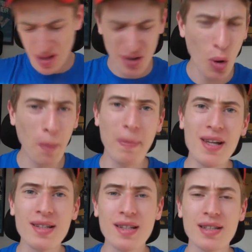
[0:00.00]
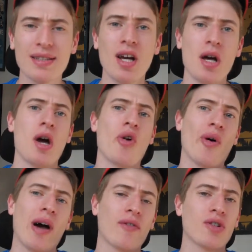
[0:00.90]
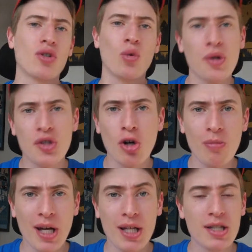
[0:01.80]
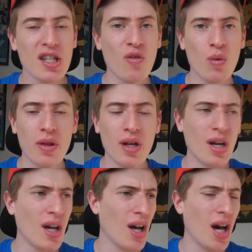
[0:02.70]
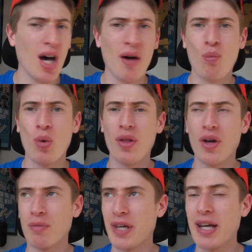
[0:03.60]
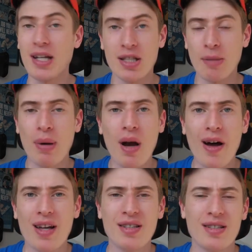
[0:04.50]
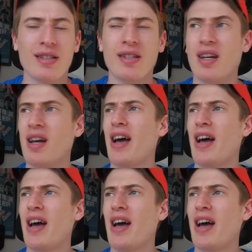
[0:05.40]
this whole business, without having to do all this complicated stuff with getting suppliers and